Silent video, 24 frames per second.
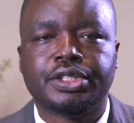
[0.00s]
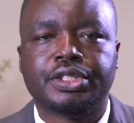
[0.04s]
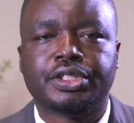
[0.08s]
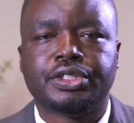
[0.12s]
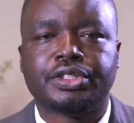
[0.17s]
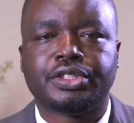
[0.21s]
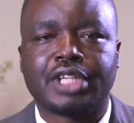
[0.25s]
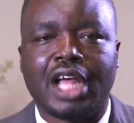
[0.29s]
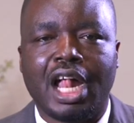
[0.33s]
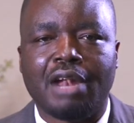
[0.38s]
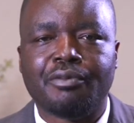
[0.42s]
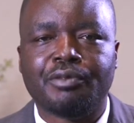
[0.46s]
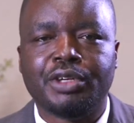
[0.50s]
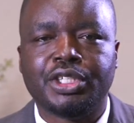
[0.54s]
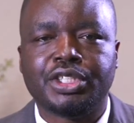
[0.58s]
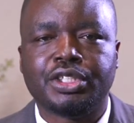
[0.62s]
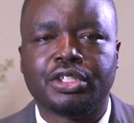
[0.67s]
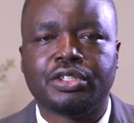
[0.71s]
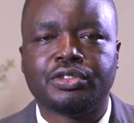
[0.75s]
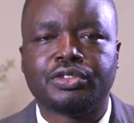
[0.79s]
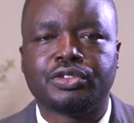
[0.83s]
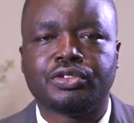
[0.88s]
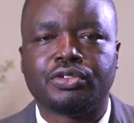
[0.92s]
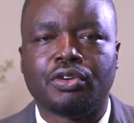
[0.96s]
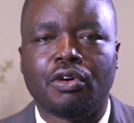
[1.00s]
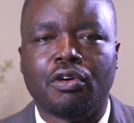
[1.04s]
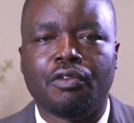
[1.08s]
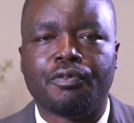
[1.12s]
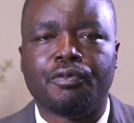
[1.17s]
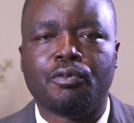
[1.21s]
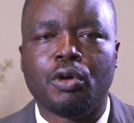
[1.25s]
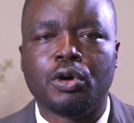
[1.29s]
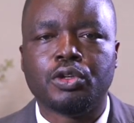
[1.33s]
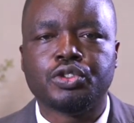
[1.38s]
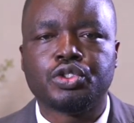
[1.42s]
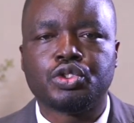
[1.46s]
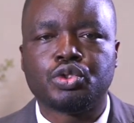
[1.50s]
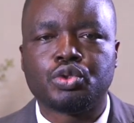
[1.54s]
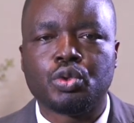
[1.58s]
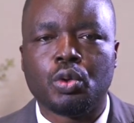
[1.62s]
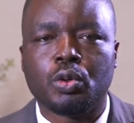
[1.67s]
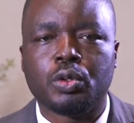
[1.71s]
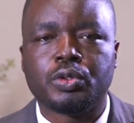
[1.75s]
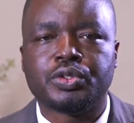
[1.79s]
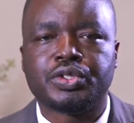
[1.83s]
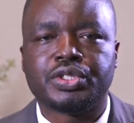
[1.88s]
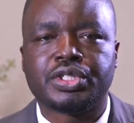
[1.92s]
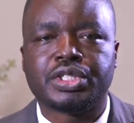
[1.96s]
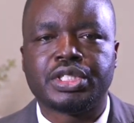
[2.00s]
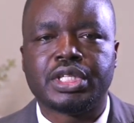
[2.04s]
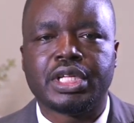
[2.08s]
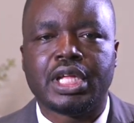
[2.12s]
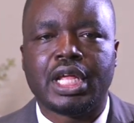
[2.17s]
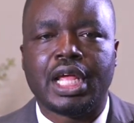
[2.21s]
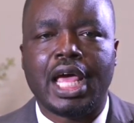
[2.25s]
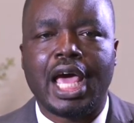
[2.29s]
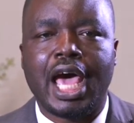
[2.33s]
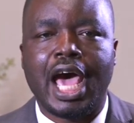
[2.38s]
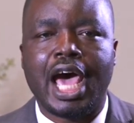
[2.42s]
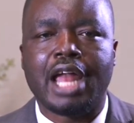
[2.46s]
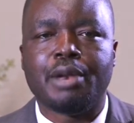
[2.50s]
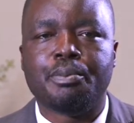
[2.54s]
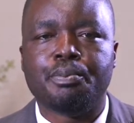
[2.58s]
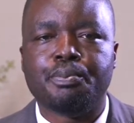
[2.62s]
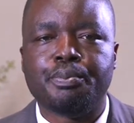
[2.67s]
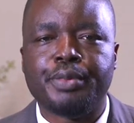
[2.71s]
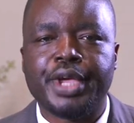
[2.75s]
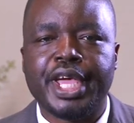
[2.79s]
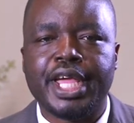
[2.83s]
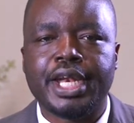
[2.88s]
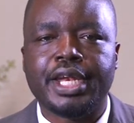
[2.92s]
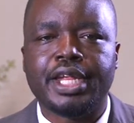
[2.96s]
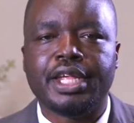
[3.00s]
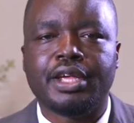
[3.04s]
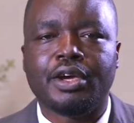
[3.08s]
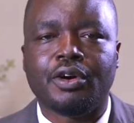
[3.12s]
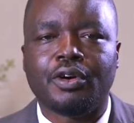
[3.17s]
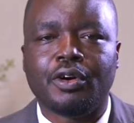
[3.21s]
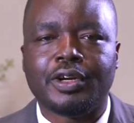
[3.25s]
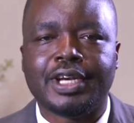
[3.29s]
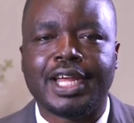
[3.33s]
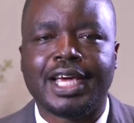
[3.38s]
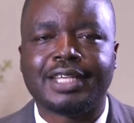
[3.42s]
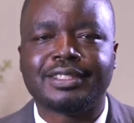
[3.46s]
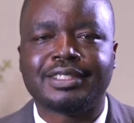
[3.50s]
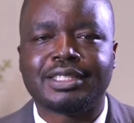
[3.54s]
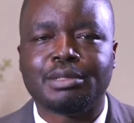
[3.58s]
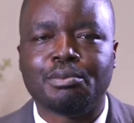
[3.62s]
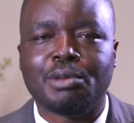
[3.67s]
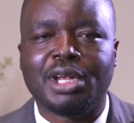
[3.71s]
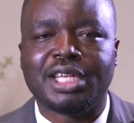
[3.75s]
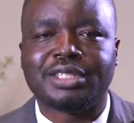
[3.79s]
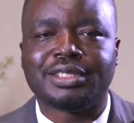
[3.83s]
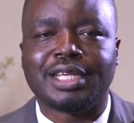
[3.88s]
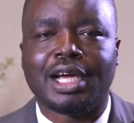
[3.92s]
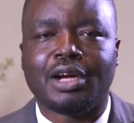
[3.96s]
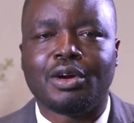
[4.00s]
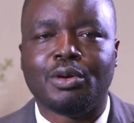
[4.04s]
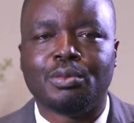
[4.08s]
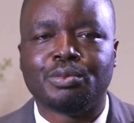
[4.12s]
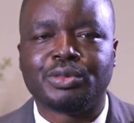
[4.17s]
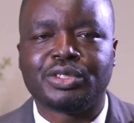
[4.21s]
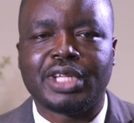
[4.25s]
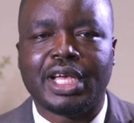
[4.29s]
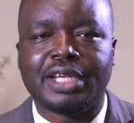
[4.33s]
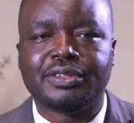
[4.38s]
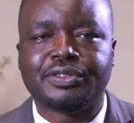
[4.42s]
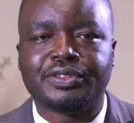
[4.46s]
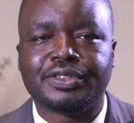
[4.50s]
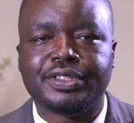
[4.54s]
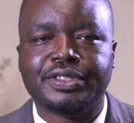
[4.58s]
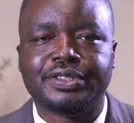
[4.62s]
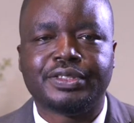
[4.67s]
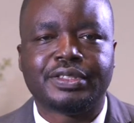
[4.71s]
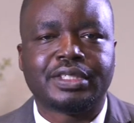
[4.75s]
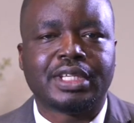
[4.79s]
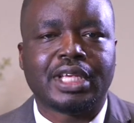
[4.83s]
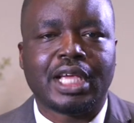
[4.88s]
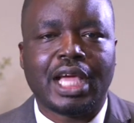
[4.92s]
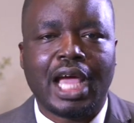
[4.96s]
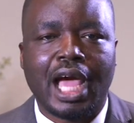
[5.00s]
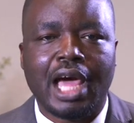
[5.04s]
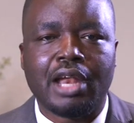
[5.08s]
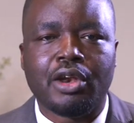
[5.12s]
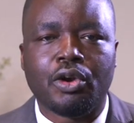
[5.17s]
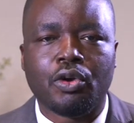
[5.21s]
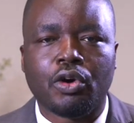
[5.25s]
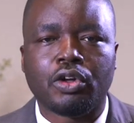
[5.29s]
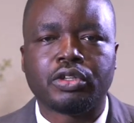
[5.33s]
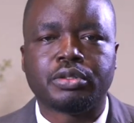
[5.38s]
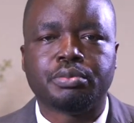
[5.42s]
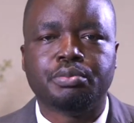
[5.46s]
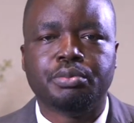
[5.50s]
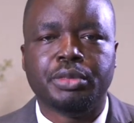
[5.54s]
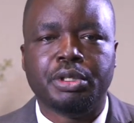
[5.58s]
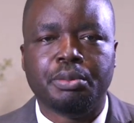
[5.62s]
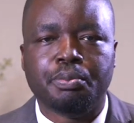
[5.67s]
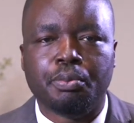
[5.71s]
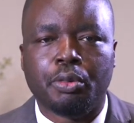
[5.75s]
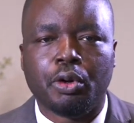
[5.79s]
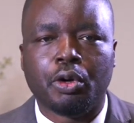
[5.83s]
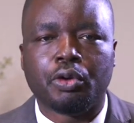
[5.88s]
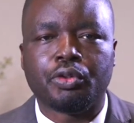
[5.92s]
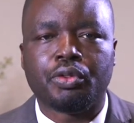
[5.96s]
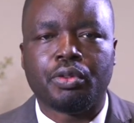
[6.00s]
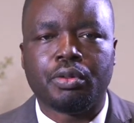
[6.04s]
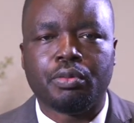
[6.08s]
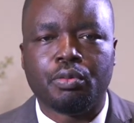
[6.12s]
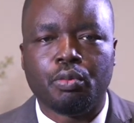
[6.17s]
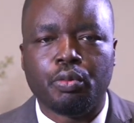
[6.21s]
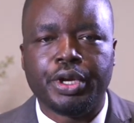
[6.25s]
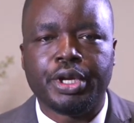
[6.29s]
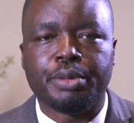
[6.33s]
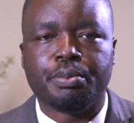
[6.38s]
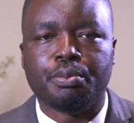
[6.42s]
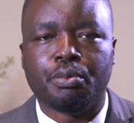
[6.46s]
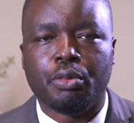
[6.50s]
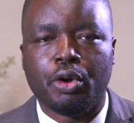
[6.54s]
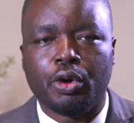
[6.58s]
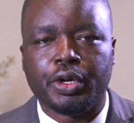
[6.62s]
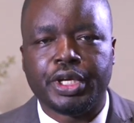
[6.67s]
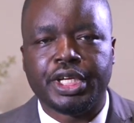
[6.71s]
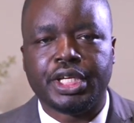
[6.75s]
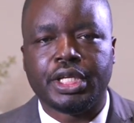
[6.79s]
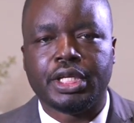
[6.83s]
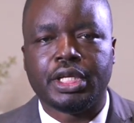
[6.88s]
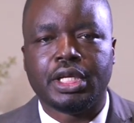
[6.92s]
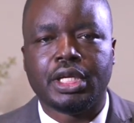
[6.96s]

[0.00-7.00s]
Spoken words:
salvations of one's souls, and many other similar circumstances cannot be bought with money.